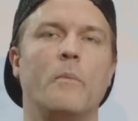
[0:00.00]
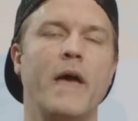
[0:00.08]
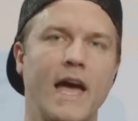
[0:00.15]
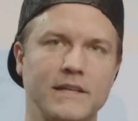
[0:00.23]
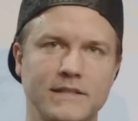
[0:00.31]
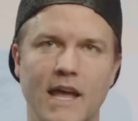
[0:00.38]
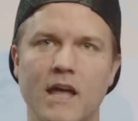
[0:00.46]

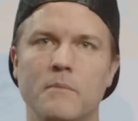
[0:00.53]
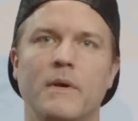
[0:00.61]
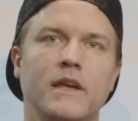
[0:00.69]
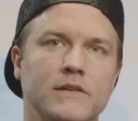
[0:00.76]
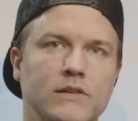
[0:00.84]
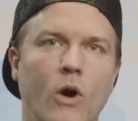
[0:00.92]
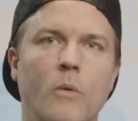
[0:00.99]
Hashtag
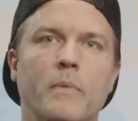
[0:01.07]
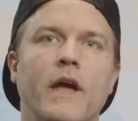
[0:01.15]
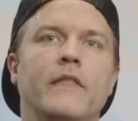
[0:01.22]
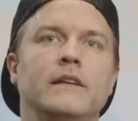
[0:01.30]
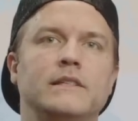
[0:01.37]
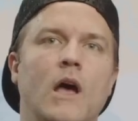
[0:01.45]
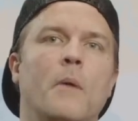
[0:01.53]
biggest hope, and
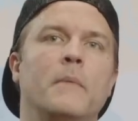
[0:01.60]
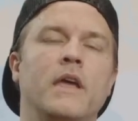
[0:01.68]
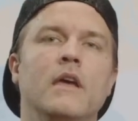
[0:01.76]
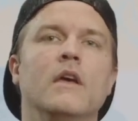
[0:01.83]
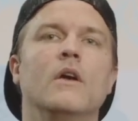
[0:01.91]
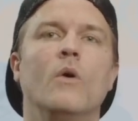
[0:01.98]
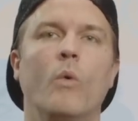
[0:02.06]
then tell me
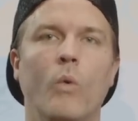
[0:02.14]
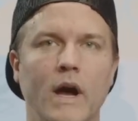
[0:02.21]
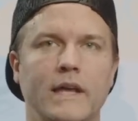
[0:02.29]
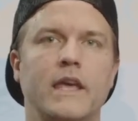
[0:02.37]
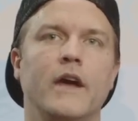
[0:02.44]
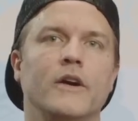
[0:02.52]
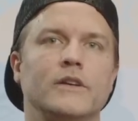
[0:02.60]
what
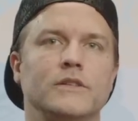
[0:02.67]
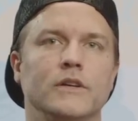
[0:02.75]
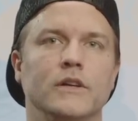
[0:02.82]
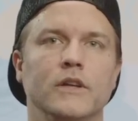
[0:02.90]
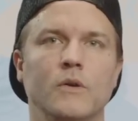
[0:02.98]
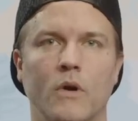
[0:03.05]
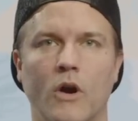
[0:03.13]
character
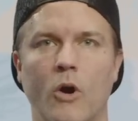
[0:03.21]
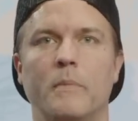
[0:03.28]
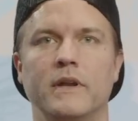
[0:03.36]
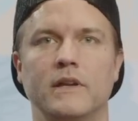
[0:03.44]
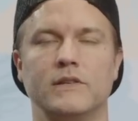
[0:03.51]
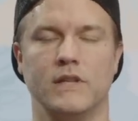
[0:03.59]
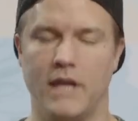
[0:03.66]
you are
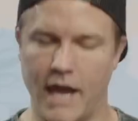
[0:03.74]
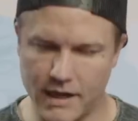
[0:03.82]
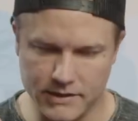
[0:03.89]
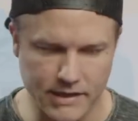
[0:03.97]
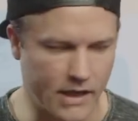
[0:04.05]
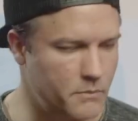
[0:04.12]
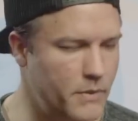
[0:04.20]
hoping to see.
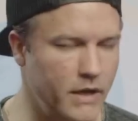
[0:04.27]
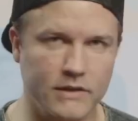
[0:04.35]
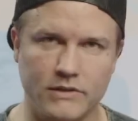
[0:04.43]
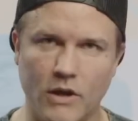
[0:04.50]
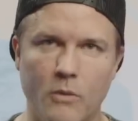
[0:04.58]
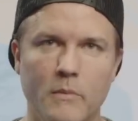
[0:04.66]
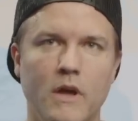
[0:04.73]
Hashtag biggest
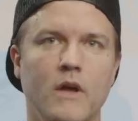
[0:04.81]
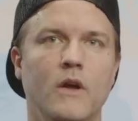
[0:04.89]
hope.